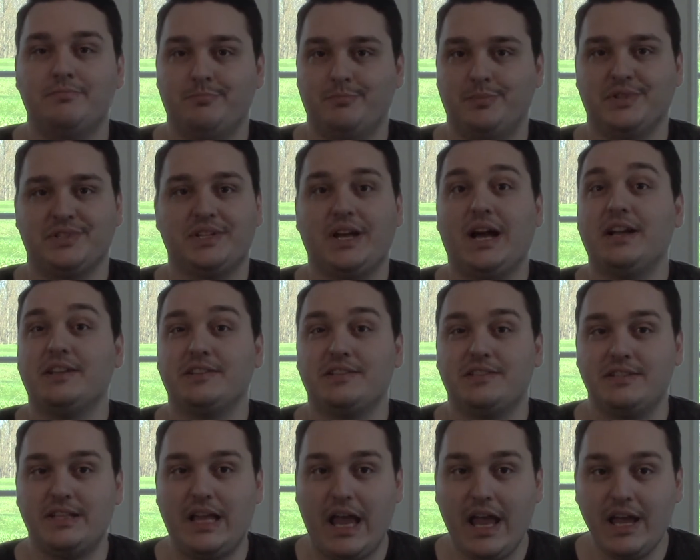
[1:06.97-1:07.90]

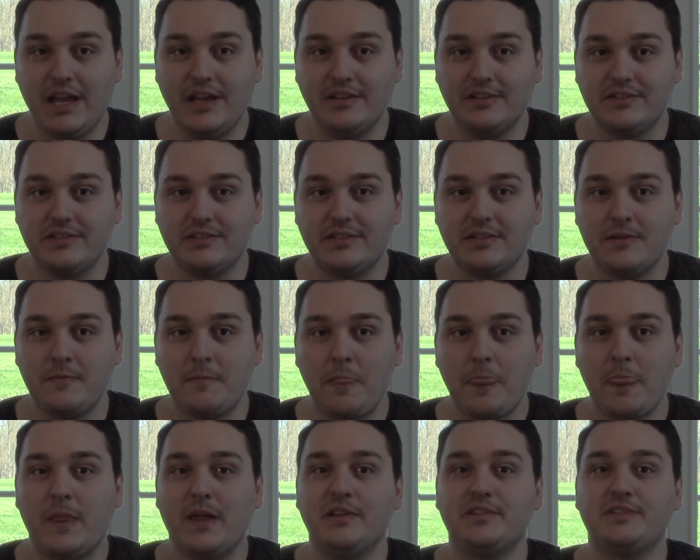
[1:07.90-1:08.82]
besides taste,
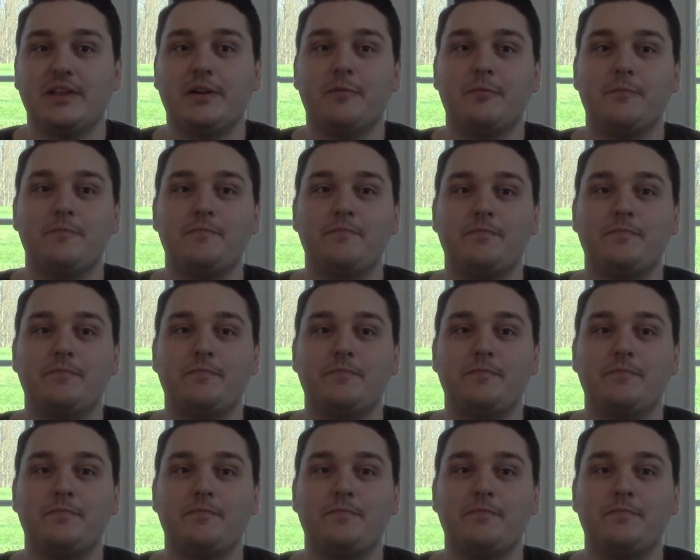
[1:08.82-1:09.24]
is that